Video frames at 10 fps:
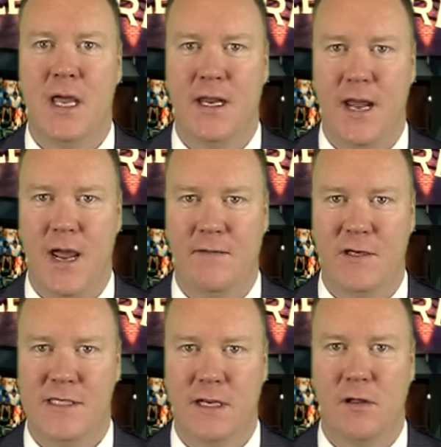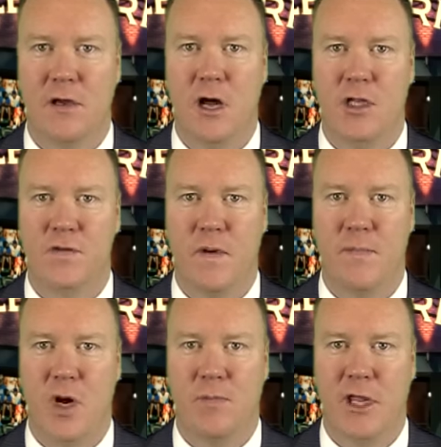and every single college
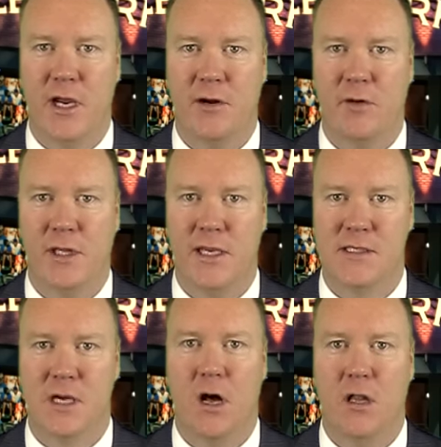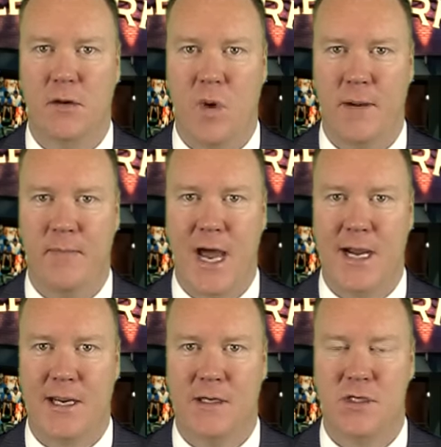football play I release, all in one
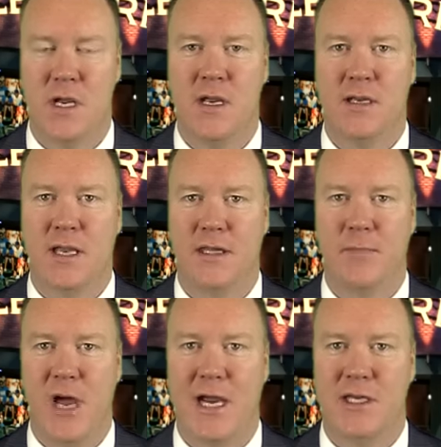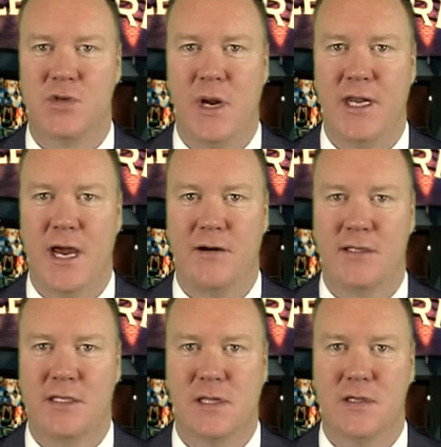package. Get the package right now
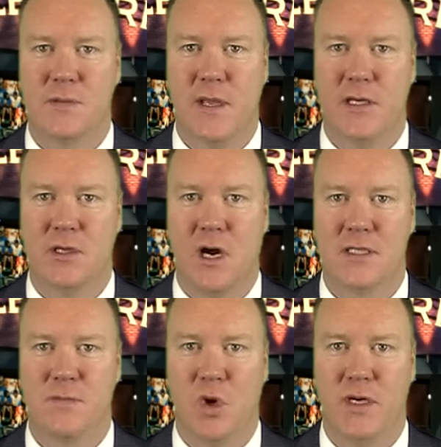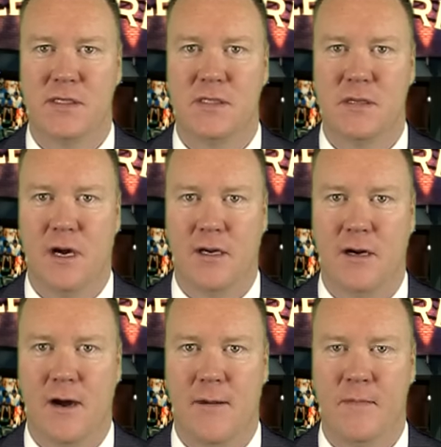exclusively at
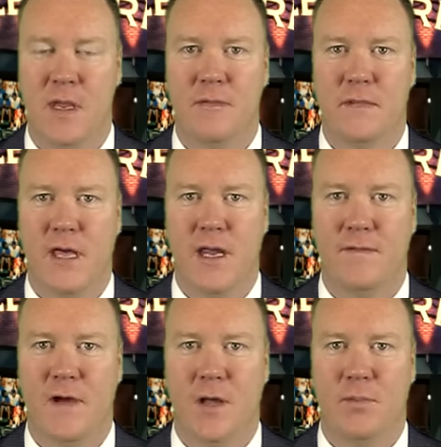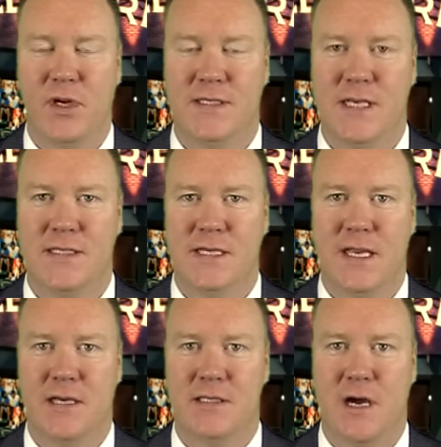DocSports.com. The NFL preseason
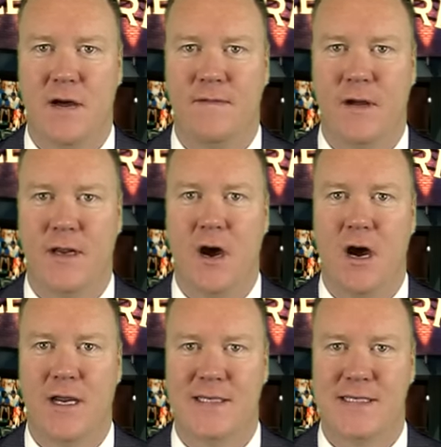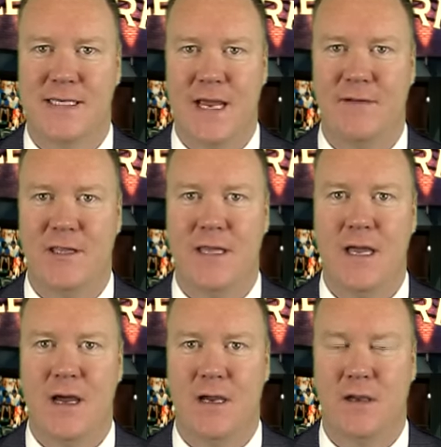kicks off on August 7th.
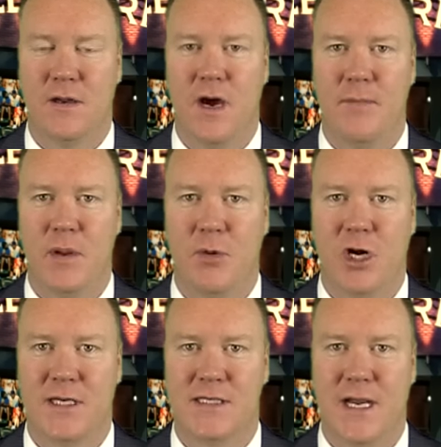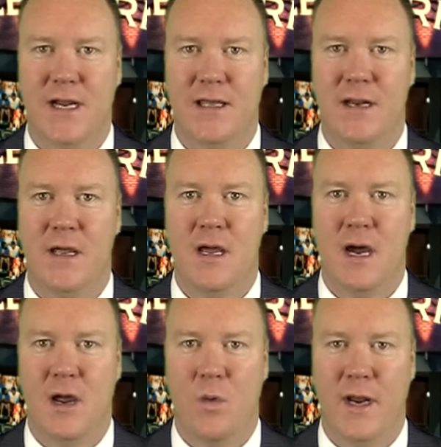I could not be more excited.
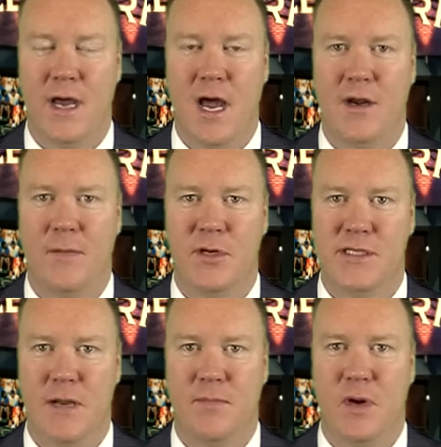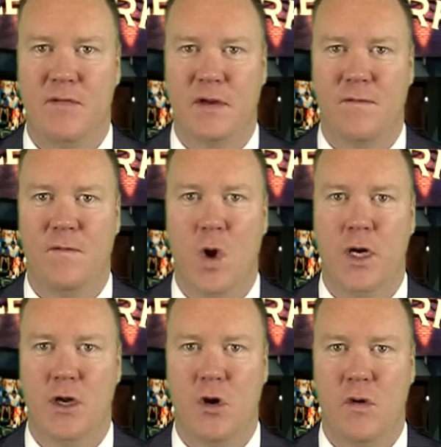I went 100% perfect,
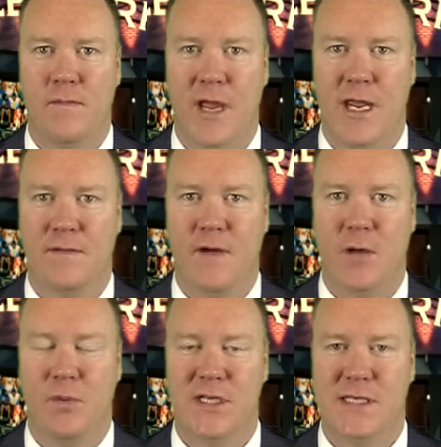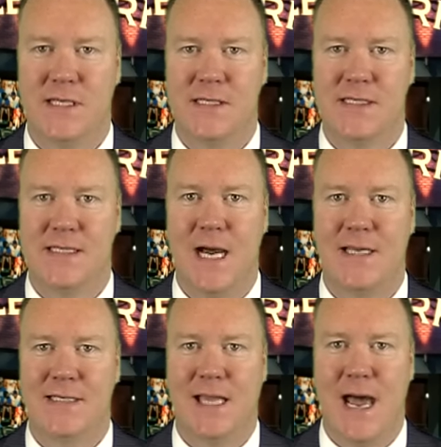4-0 with my NFL preseason
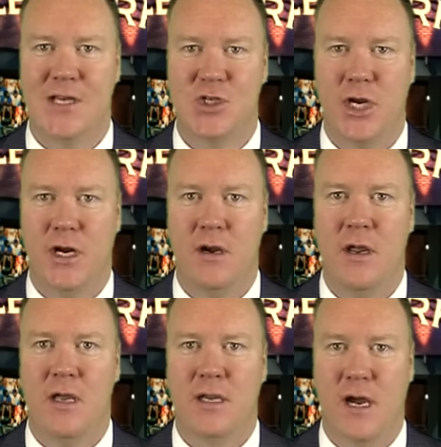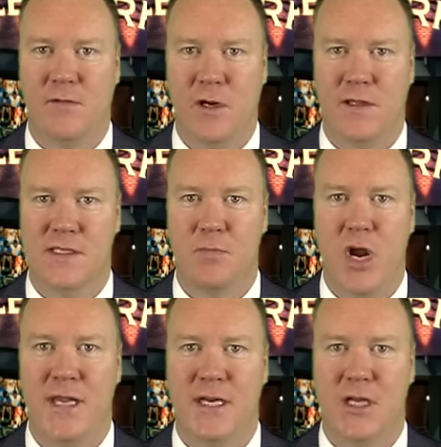sides last year, covering the
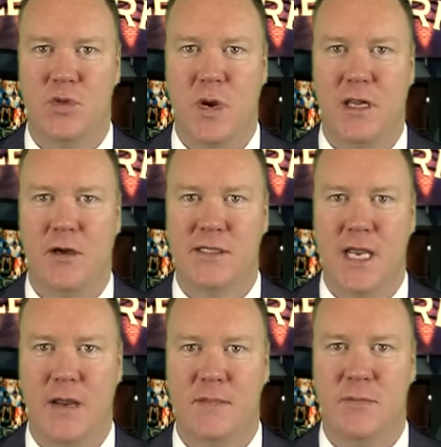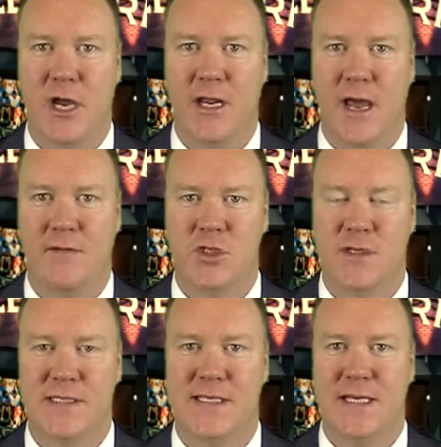spread in each one of those games by an average
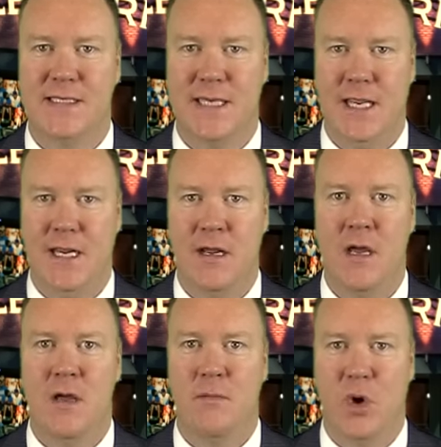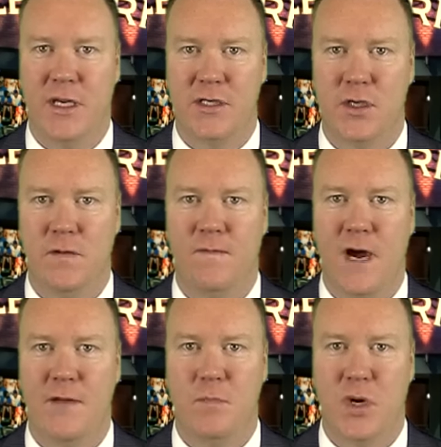of
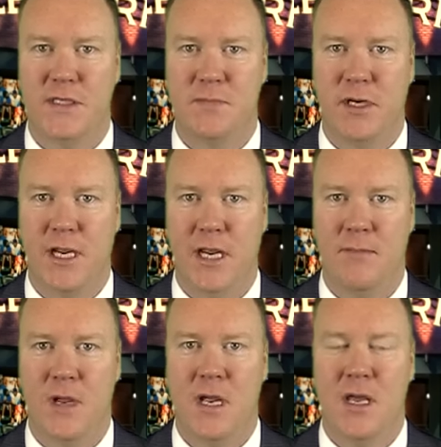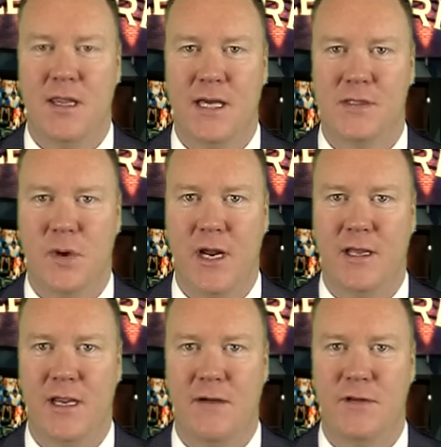16.25 points per game. That's right,
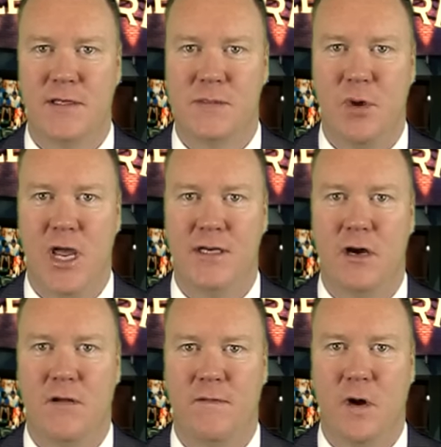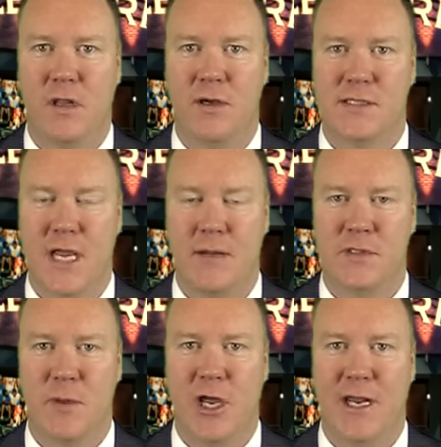I covered the spread in all four of those
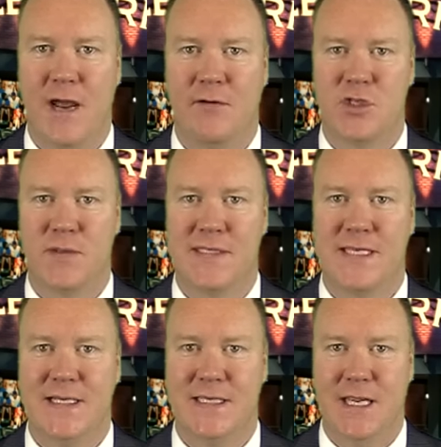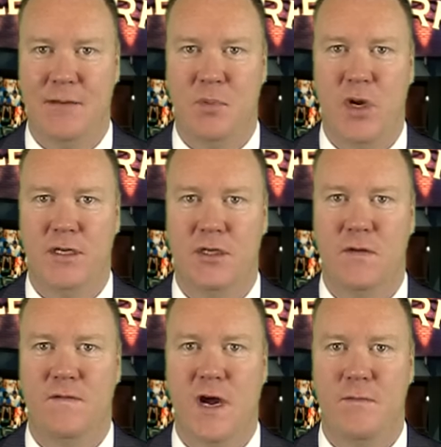games by an average of
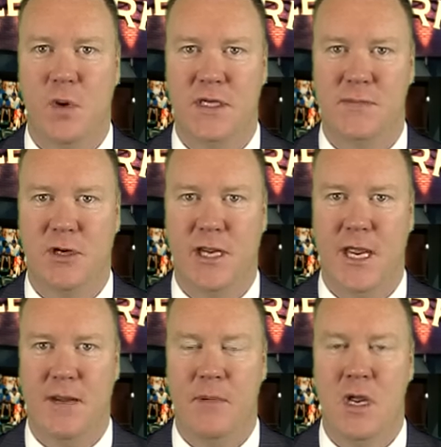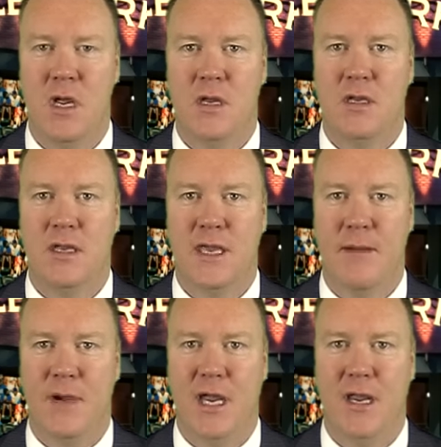16.25 points per game. You can
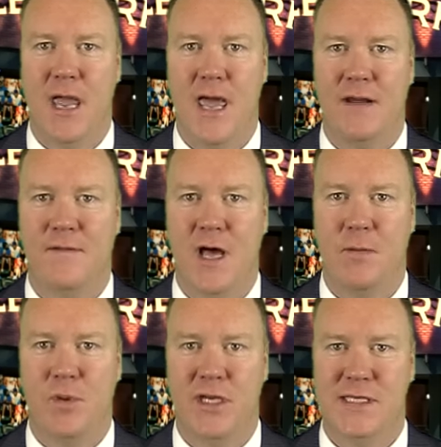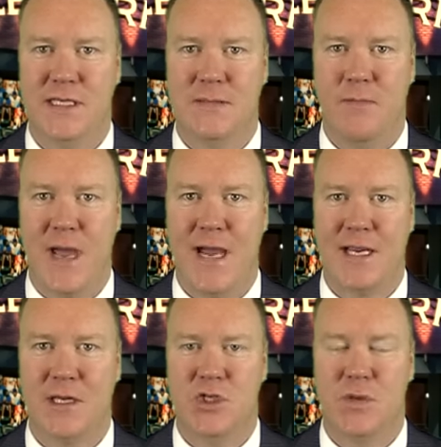get my NFL preseason
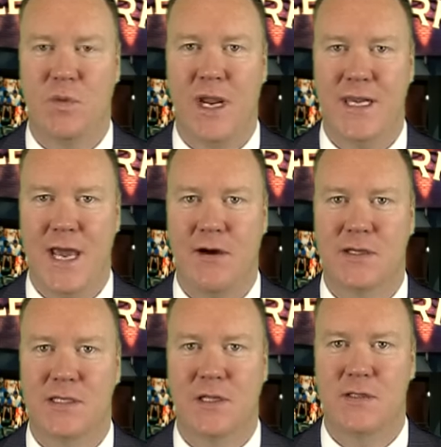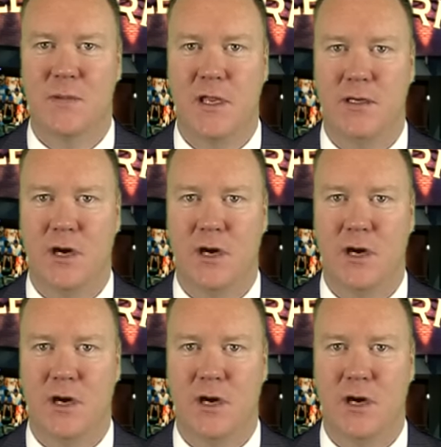package right now exclusively at